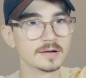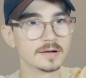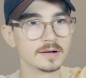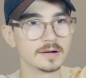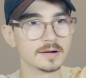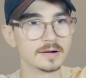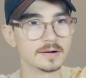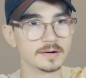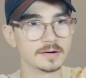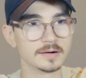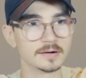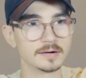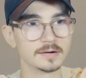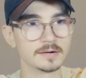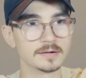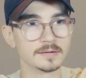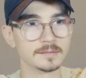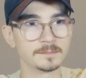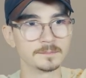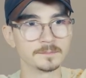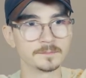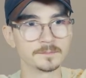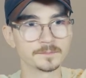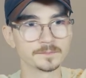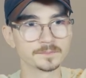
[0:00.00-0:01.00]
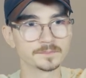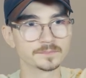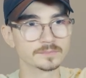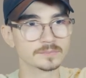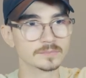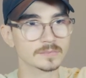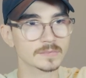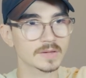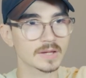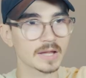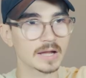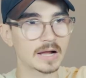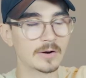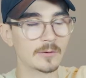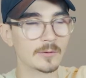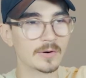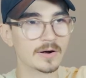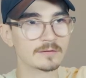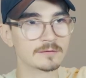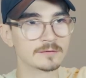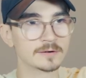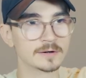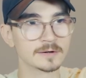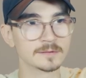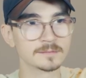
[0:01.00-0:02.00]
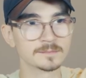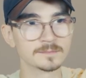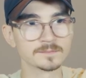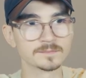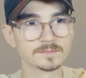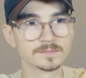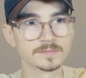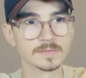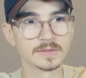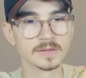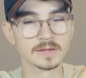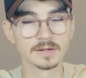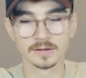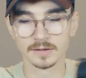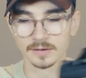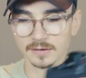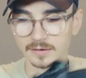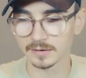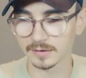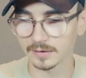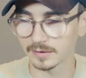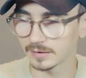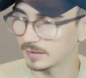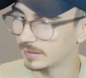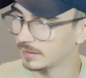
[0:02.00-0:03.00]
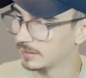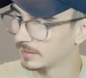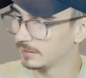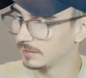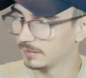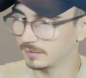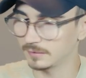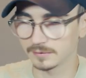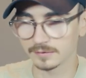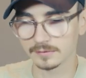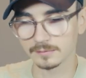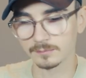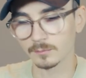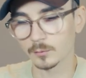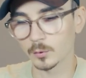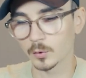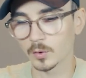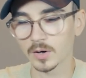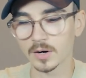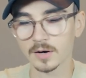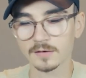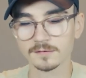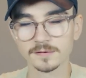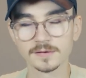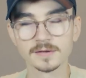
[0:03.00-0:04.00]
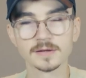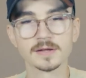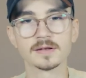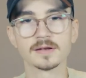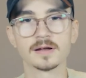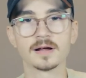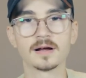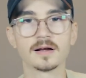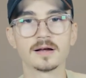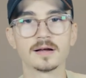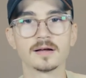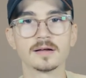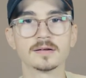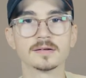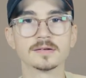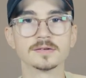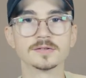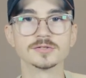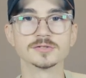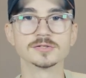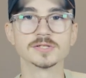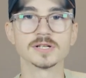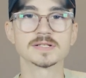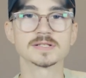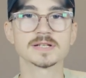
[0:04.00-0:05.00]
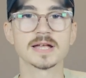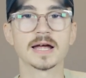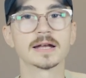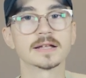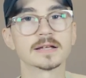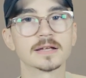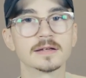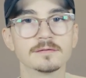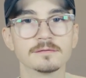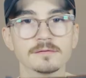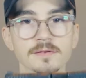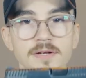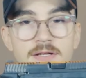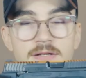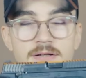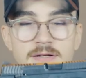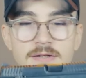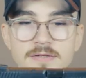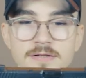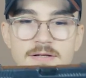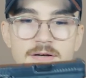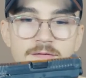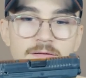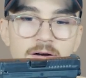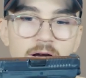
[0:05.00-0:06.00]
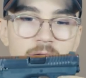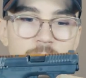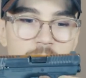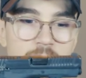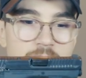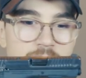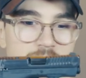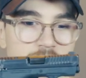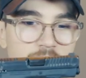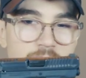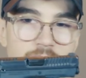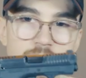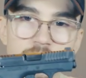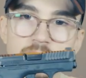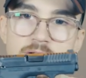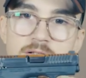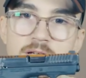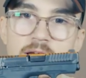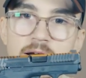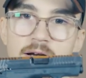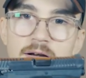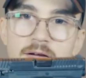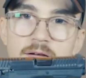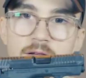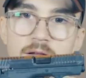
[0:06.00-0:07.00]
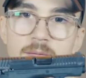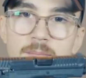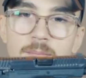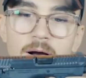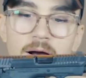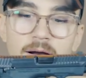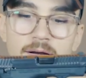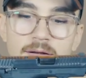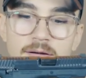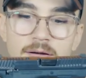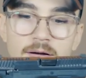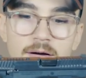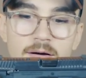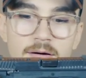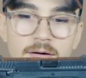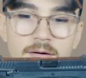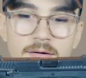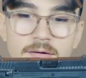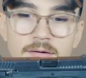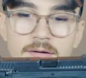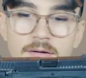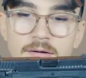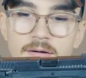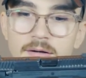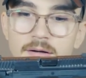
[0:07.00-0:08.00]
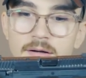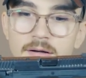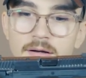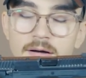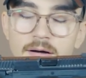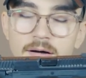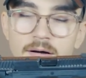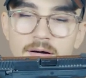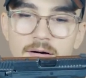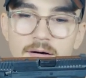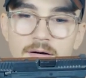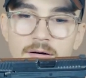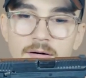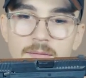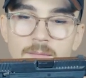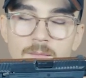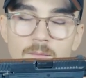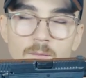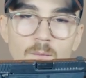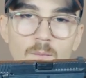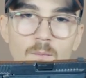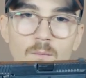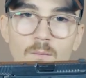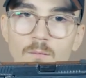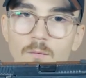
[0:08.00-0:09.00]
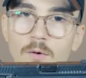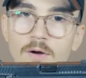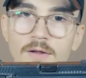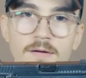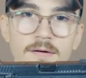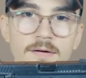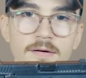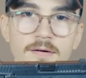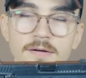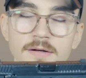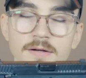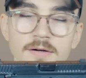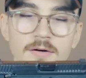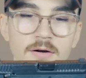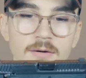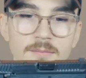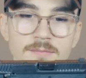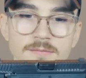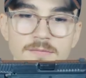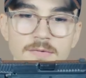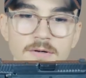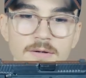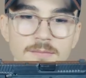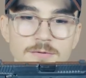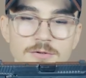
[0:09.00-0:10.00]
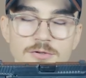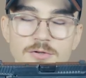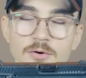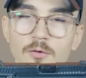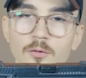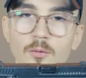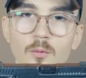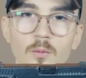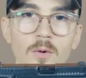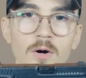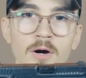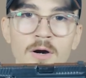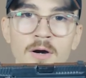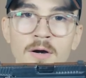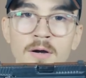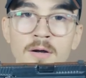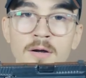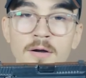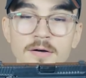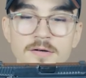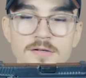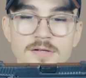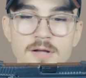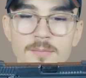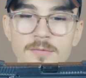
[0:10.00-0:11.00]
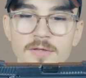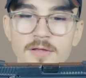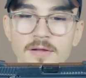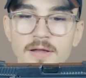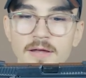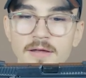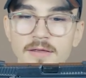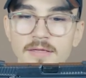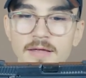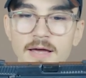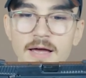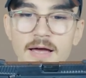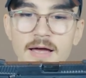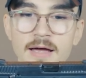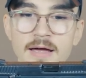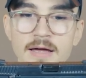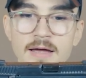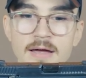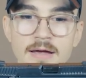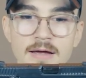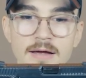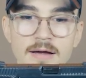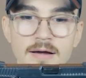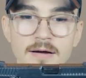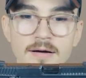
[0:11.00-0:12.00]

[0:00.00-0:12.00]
However, more often than not, just out of convenience, I find myself just carrying the BodyGuard, whether I'm just going to work or something like that.